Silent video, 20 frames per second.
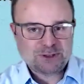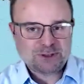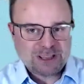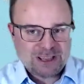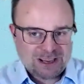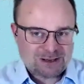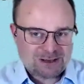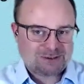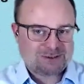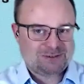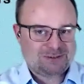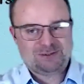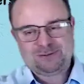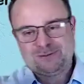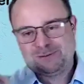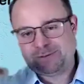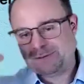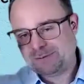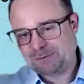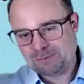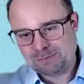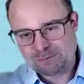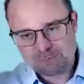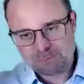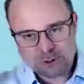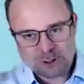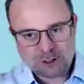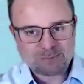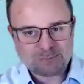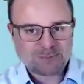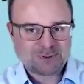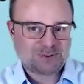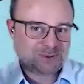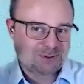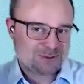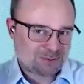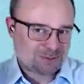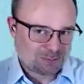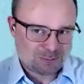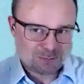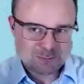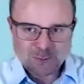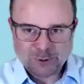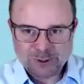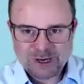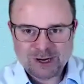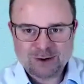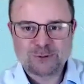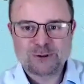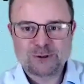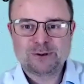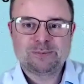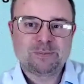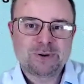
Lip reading: CAT, bombs, whatever.